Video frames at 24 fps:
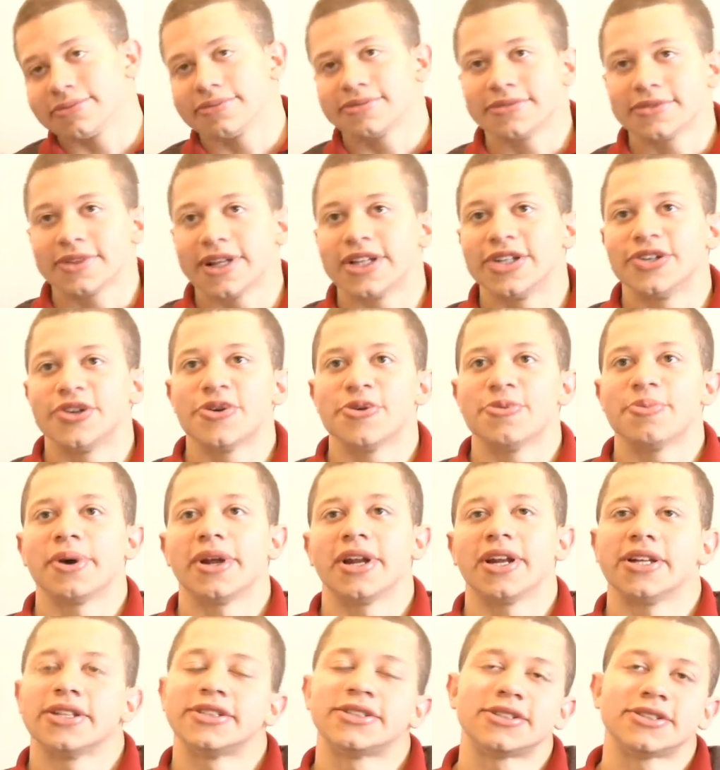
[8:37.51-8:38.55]
they do, but
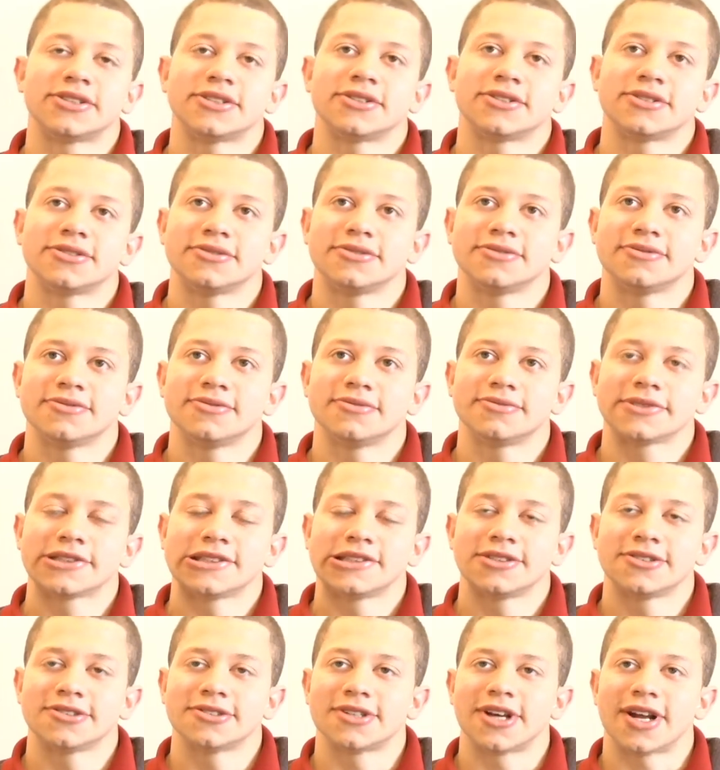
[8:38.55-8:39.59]
it's.
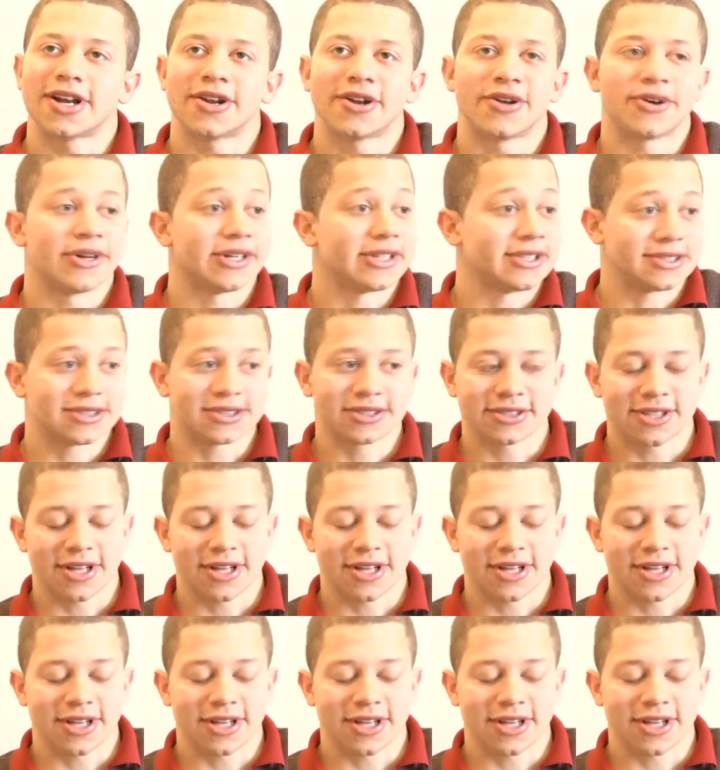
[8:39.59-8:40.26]
I don't know. It's.